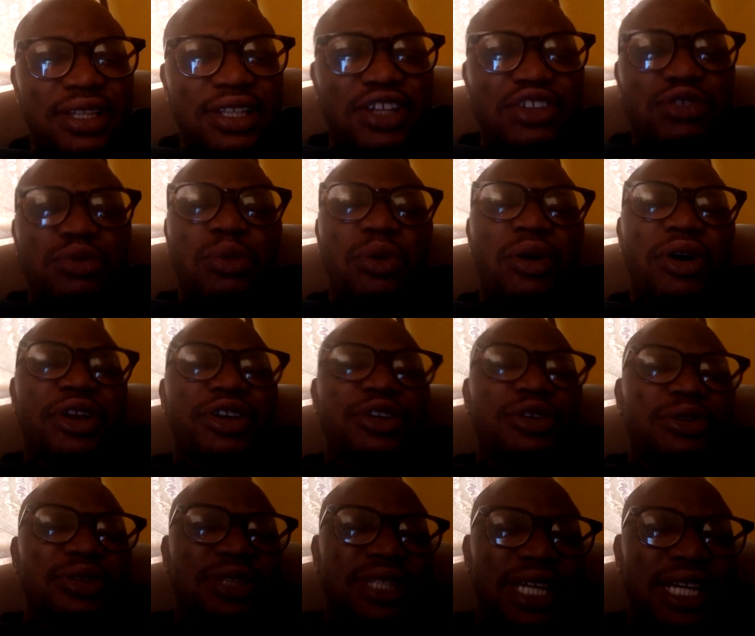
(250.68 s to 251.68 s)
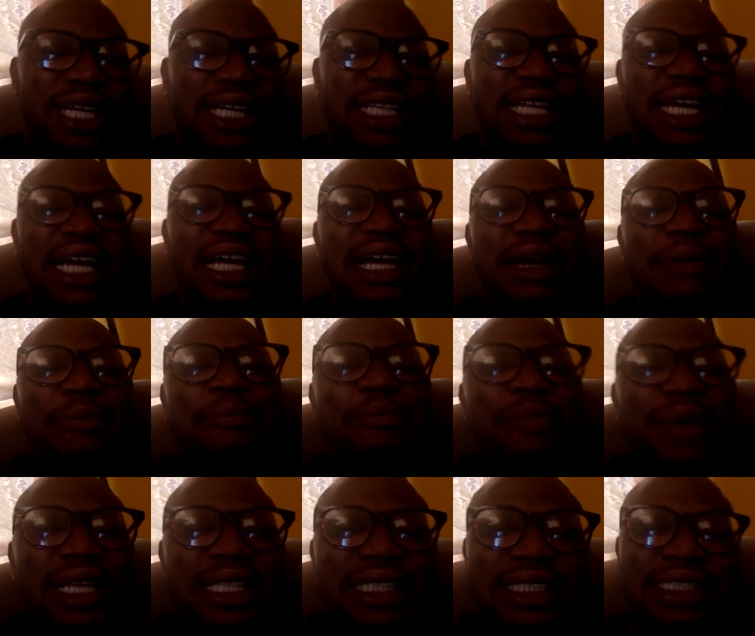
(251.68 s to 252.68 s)
this work you did
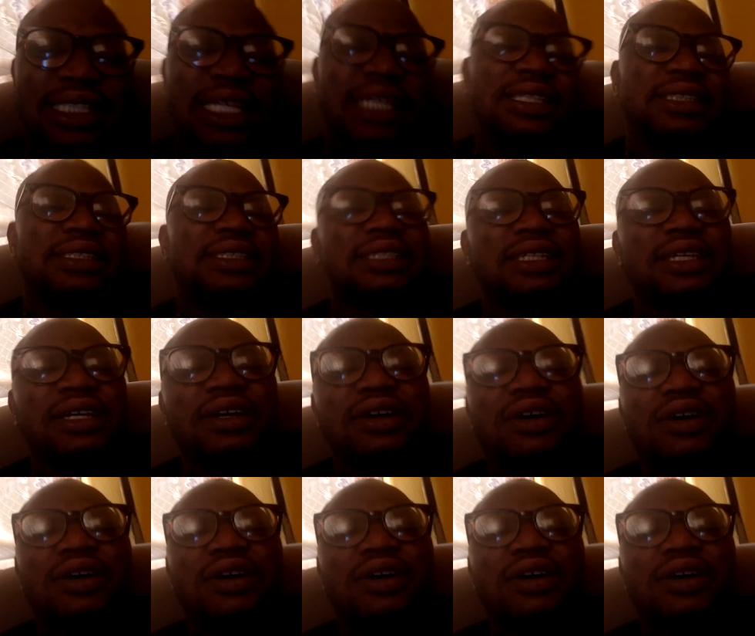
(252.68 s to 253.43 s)
made sense.